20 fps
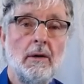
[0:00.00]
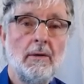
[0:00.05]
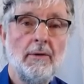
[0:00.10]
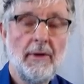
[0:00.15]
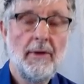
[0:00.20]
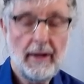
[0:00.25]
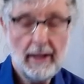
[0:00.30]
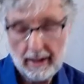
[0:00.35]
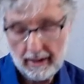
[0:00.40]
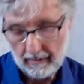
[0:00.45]

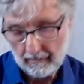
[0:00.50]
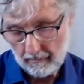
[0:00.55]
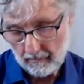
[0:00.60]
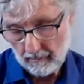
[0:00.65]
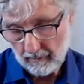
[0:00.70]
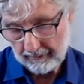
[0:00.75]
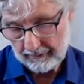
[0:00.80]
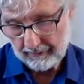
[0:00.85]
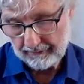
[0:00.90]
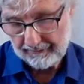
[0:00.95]
that I
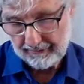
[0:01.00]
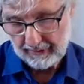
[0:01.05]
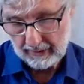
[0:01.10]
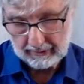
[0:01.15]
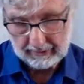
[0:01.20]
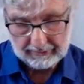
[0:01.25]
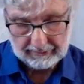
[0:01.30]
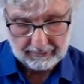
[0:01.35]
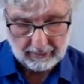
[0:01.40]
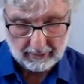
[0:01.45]
want to
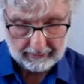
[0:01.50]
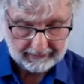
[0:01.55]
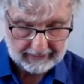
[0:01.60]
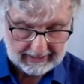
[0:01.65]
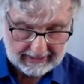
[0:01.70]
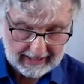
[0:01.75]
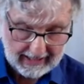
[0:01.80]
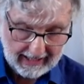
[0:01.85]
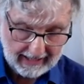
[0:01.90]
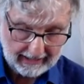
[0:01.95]
focus on
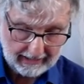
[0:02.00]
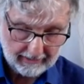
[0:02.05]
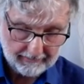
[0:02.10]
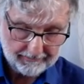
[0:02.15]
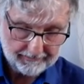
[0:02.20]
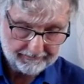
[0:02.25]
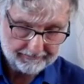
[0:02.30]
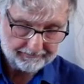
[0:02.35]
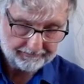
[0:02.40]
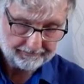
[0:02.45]
today.
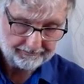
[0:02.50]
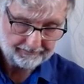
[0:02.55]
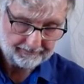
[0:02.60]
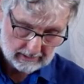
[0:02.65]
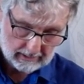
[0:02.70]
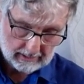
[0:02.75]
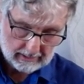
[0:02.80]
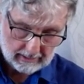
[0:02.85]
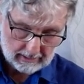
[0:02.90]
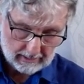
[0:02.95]

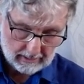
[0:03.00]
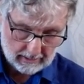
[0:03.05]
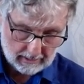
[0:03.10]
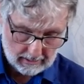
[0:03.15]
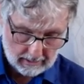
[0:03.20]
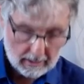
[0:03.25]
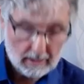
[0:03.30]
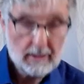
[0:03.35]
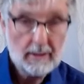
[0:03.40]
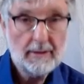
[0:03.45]

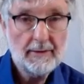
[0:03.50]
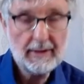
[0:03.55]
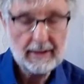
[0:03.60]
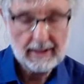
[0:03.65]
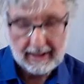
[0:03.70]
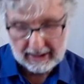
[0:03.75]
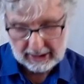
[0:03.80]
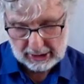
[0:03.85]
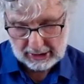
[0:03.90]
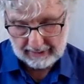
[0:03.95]
The
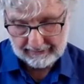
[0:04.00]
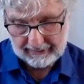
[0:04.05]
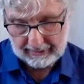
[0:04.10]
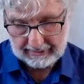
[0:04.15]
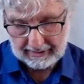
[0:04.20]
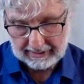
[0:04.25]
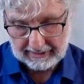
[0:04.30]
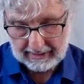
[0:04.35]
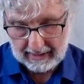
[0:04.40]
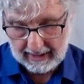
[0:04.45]
culture of a
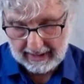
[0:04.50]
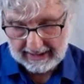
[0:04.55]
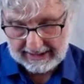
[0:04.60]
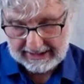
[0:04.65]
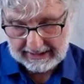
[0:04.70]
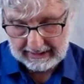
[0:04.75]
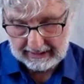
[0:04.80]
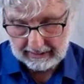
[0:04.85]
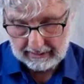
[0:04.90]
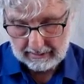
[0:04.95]

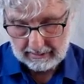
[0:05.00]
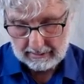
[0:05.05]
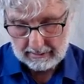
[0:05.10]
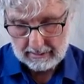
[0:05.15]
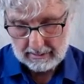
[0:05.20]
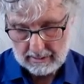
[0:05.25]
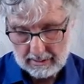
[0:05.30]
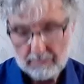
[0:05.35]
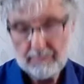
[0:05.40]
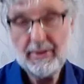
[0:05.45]
society,
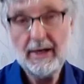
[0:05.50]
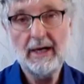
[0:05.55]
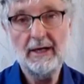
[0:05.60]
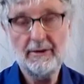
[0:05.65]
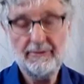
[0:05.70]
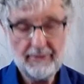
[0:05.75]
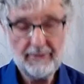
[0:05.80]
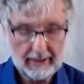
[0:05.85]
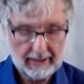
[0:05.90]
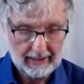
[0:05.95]
by
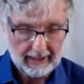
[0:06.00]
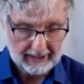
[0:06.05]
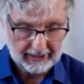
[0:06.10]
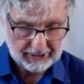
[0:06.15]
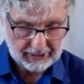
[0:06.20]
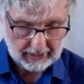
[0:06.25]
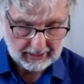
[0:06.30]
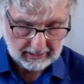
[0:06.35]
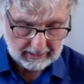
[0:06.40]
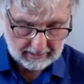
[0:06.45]
its very
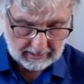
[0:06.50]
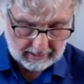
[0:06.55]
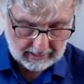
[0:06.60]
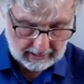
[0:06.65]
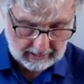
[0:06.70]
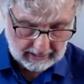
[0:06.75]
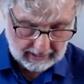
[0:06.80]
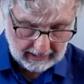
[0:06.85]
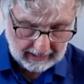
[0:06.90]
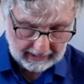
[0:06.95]
nature,
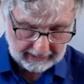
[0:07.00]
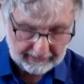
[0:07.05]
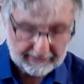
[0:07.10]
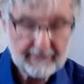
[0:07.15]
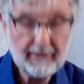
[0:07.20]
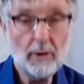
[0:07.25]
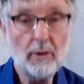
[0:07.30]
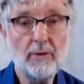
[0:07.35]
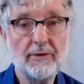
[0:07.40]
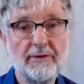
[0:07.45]

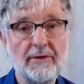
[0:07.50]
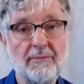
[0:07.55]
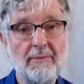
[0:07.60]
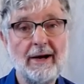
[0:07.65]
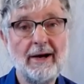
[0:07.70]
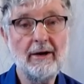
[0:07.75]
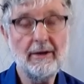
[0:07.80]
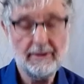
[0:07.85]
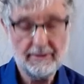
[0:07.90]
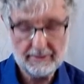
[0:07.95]
extols the
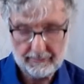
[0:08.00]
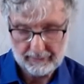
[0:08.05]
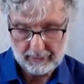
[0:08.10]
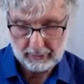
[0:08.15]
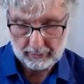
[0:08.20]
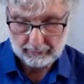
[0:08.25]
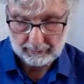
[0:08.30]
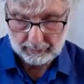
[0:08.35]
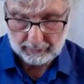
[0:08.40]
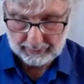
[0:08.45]
merits of the
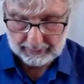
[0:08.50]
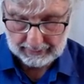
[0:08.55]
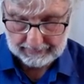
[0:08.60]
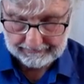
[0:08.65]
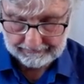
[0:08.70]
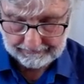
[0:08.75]
group